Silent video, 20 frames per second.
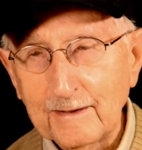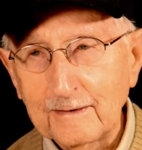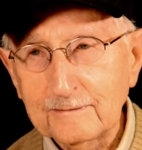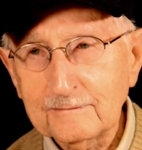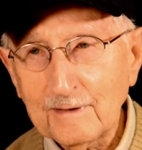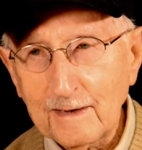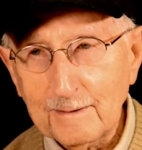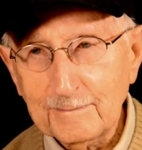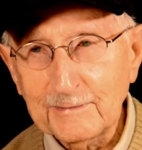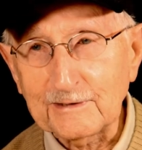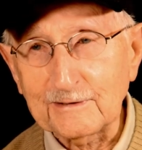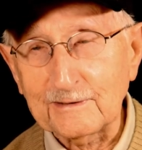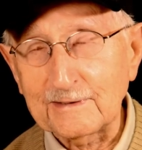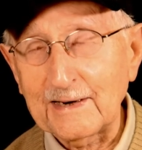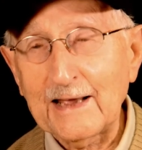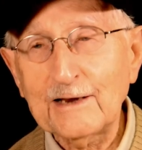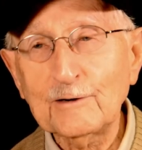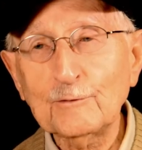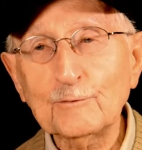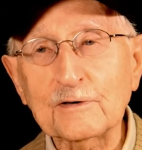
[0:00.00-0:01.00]
Tommy gun,
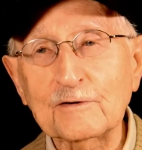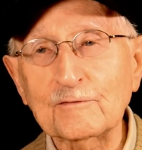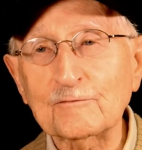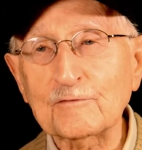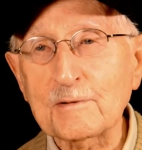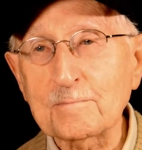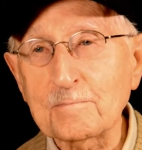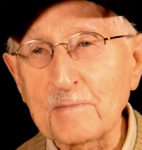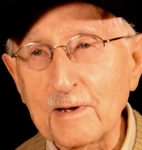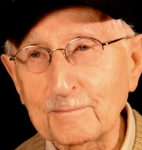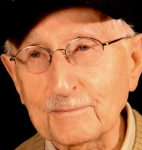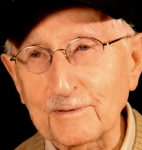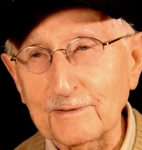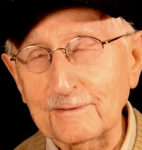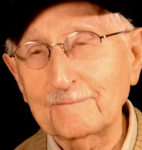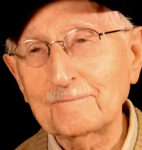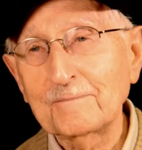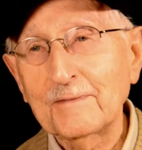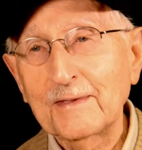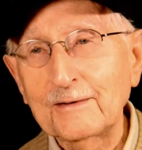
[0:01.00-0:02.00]
I don't even
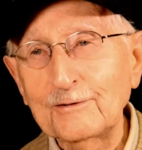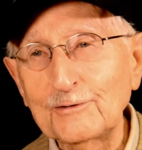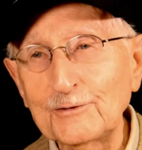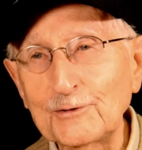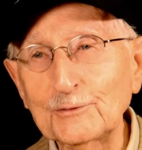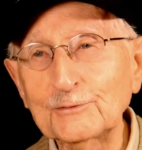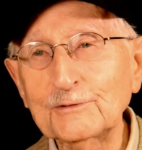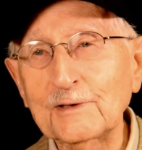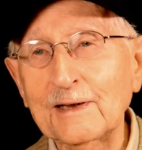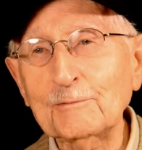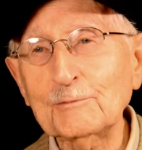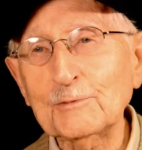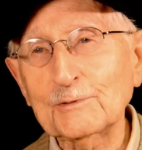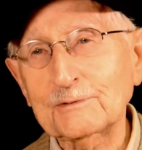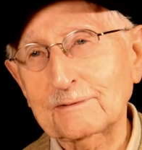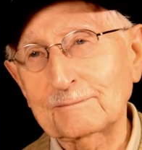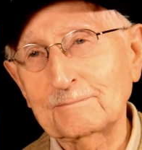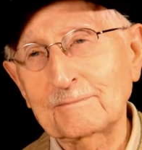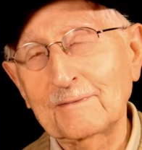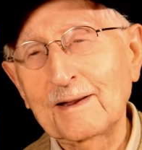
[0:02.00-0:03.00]
remember. That was
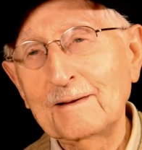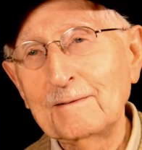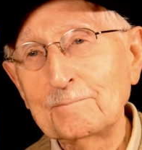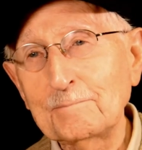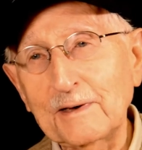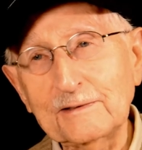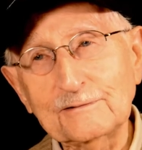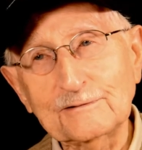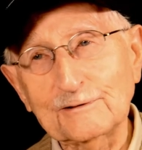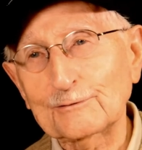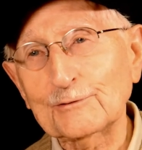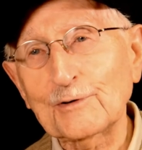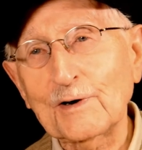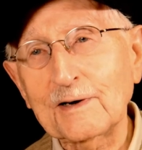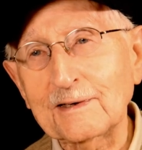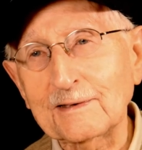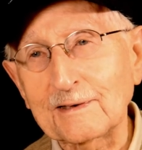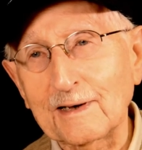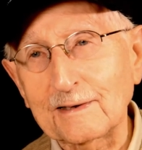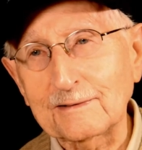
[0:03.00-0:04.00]
in basic
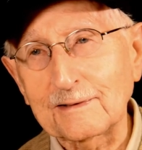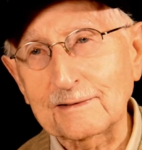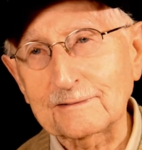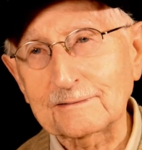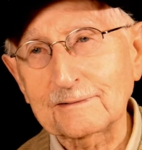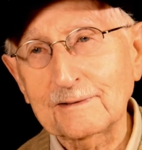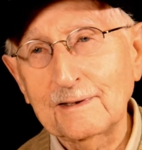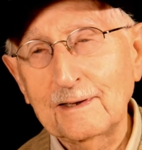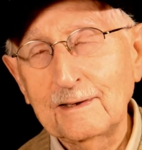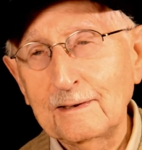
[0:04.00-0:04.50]
training, I guess,